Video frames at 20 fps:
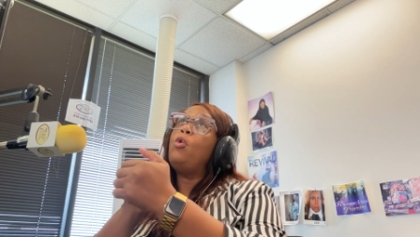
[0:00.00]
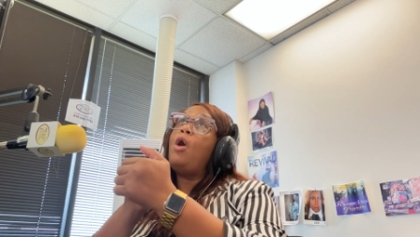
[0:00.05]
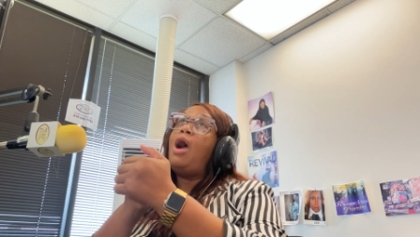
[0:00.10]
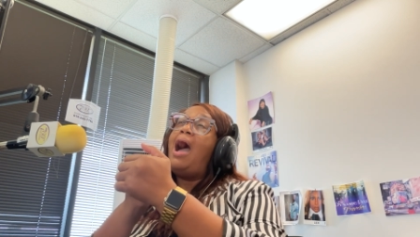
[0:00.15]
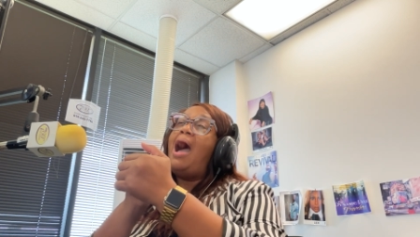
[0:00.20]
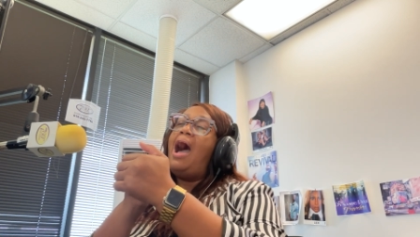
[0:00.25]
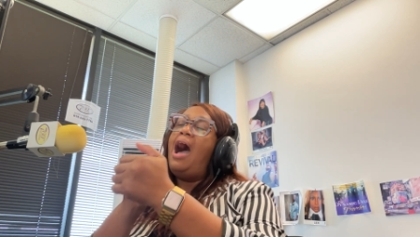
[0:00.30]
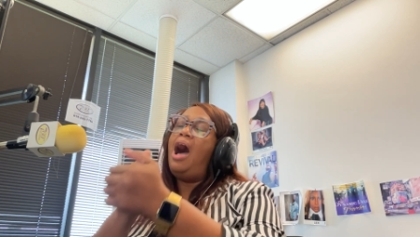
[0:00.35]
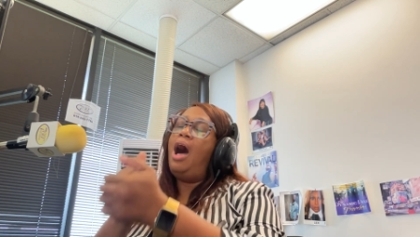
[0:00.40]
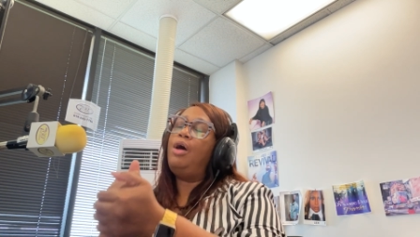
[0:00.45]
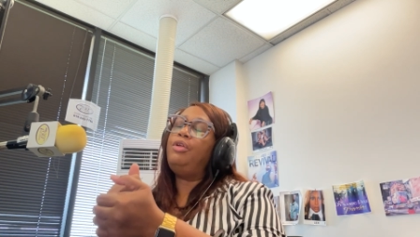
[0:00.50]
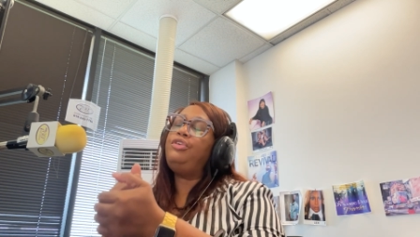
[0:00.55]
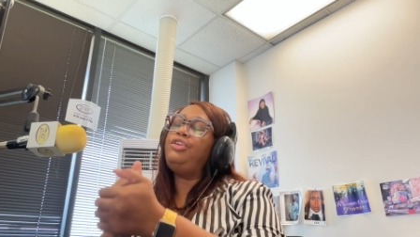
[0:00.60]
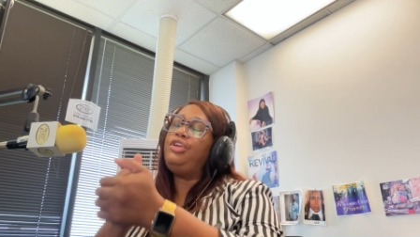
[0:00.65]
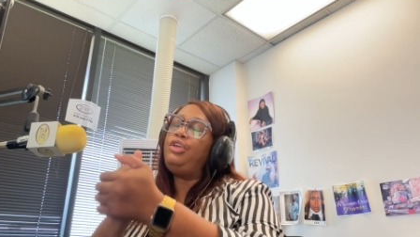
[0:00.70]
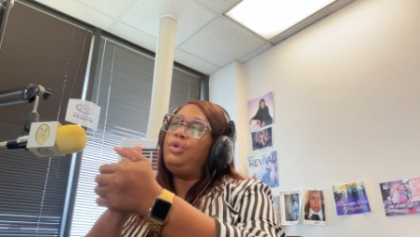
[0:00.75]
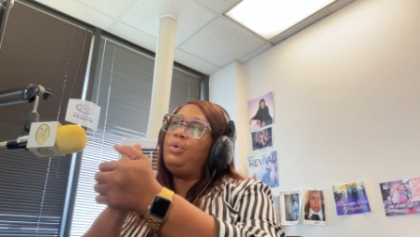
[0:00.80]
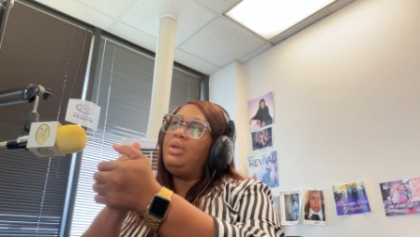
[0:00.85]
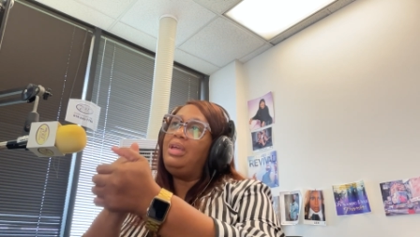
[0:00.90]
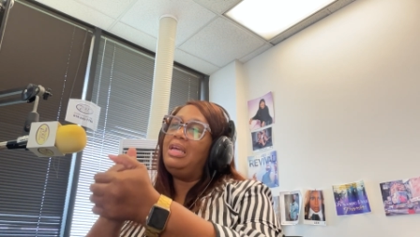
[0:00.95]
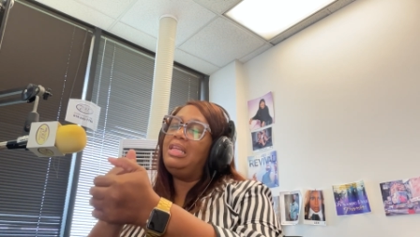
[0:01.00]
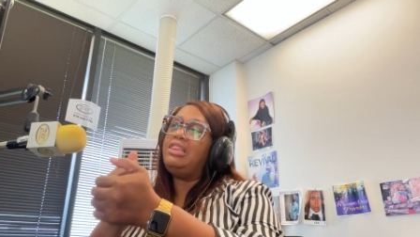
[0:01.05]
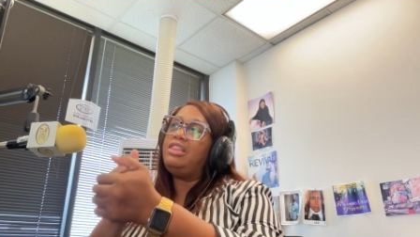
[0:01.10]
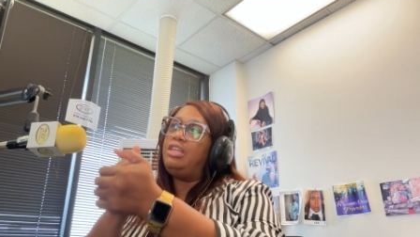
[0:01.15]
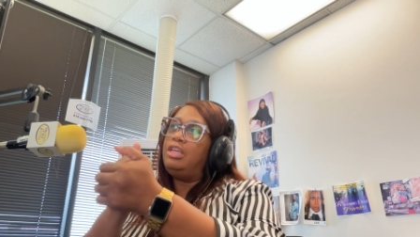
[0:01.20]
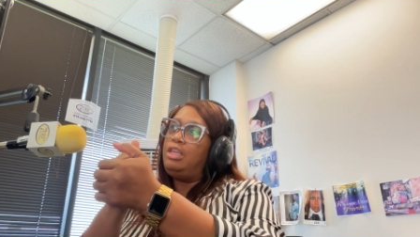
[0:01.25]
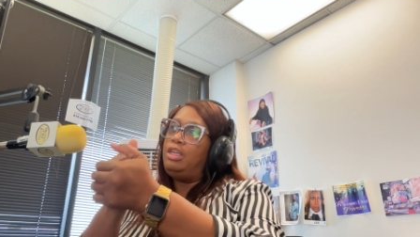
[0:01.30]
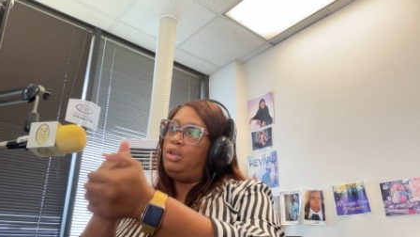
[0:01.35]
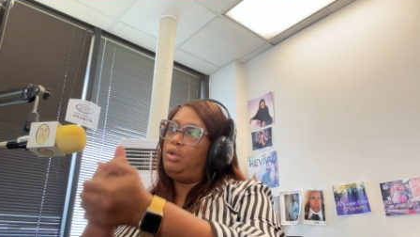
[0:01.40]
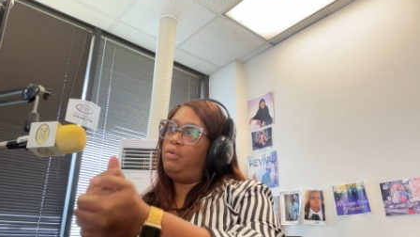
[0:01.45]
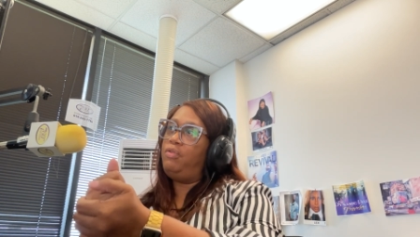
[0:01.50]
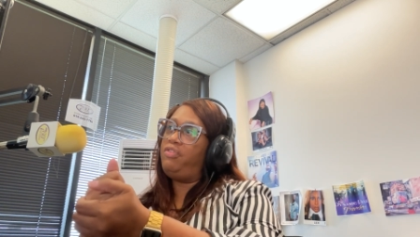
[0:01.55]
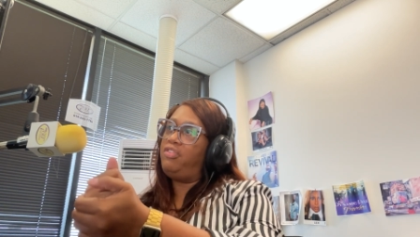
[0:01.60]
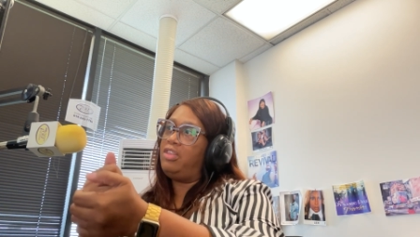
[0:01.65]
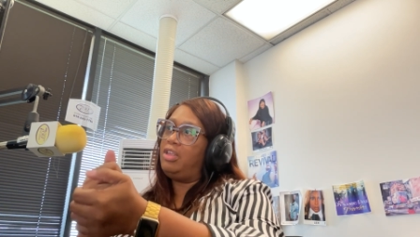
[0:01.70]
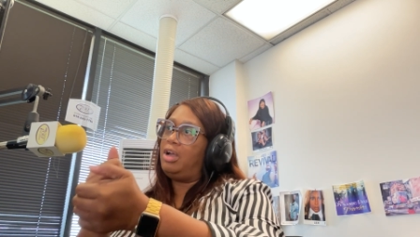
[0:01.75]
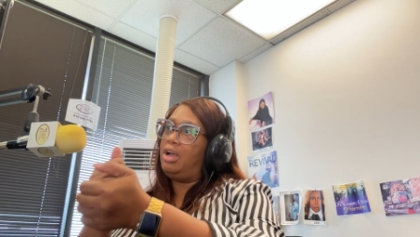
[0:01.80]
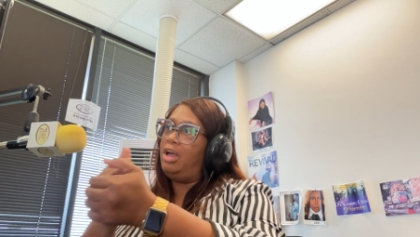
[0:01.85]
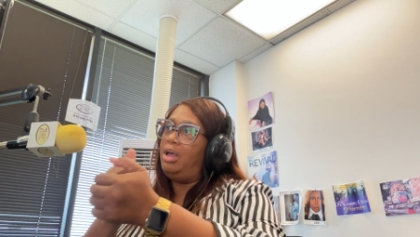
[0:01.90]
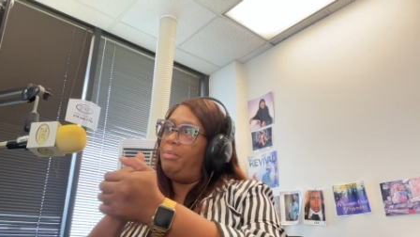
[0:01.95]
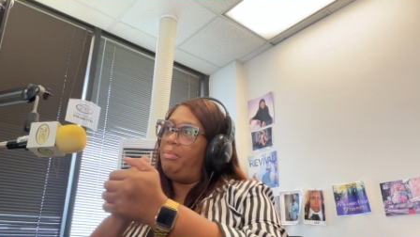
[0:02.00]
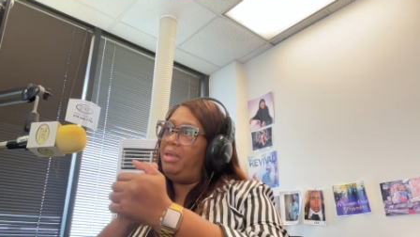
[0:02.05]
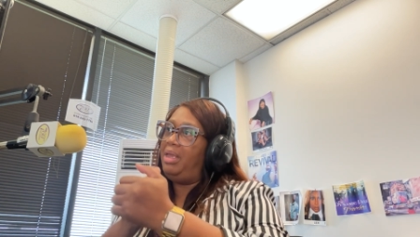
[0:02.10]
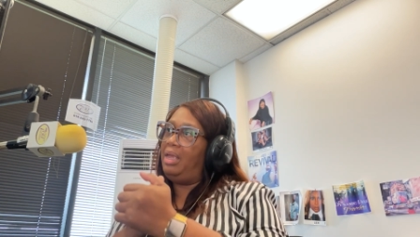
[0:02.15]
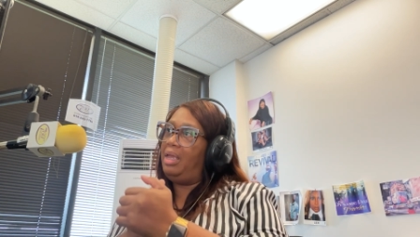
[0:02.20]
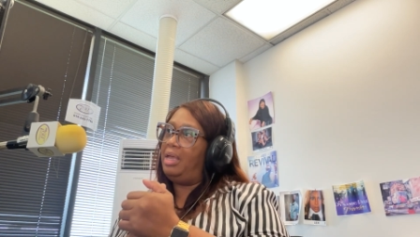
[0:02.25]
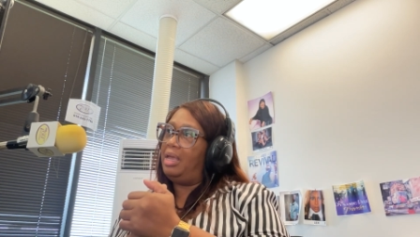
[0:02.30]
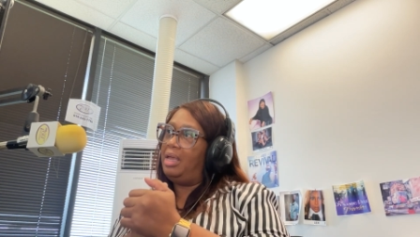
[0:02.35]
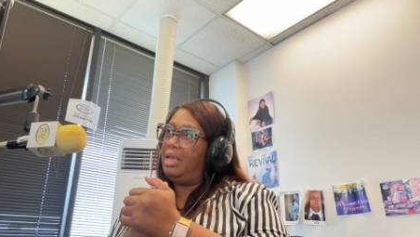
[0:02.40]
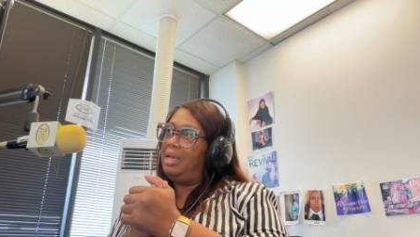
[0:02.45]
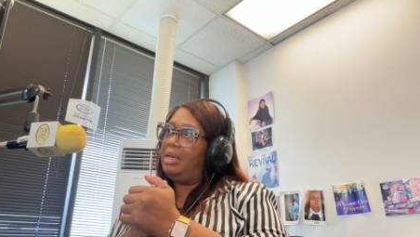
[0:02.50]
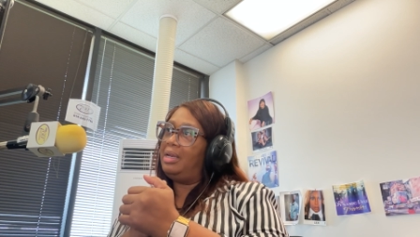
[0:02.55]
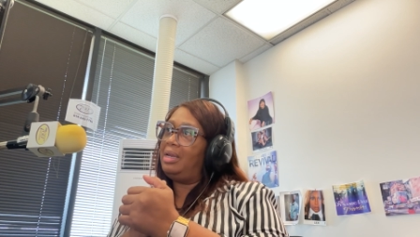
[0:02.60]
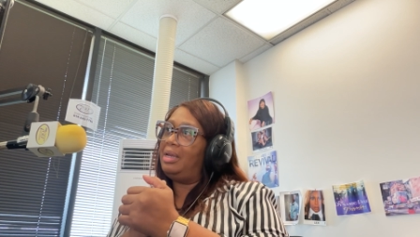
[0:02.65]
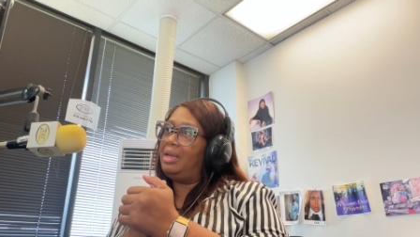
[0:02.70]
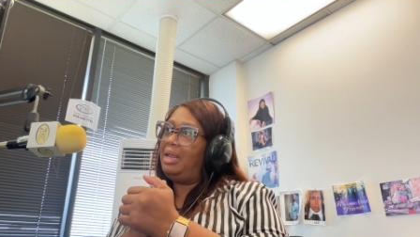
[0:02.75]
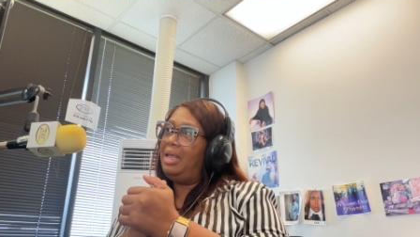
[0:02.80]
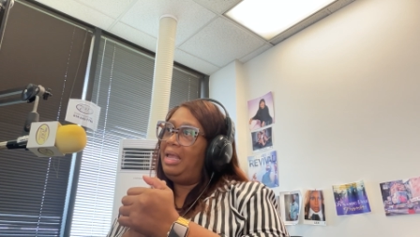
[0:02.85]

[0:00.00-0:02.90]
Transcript: how do you get the youth to come in?